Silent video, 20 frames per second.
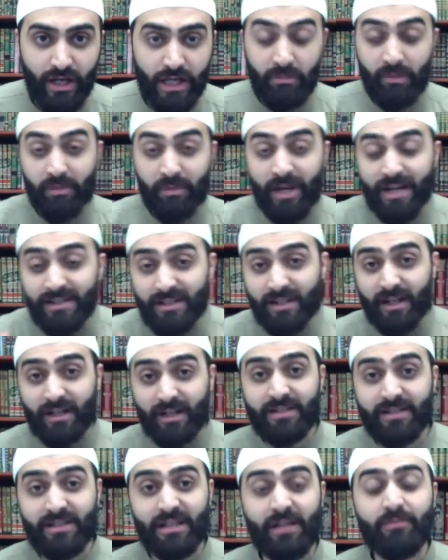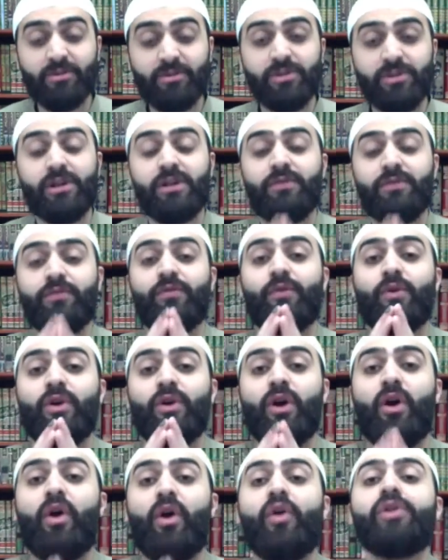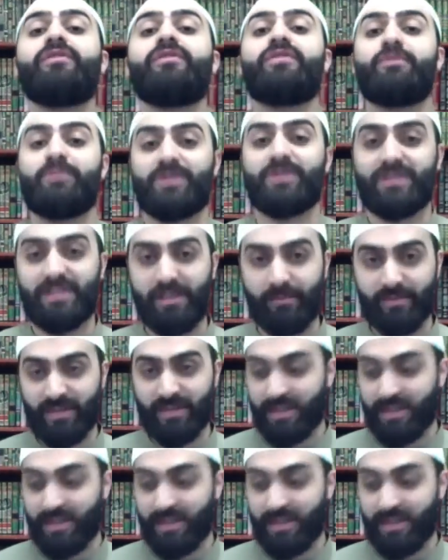Imam Hassan alayhi salam is looking for all of the Muslims.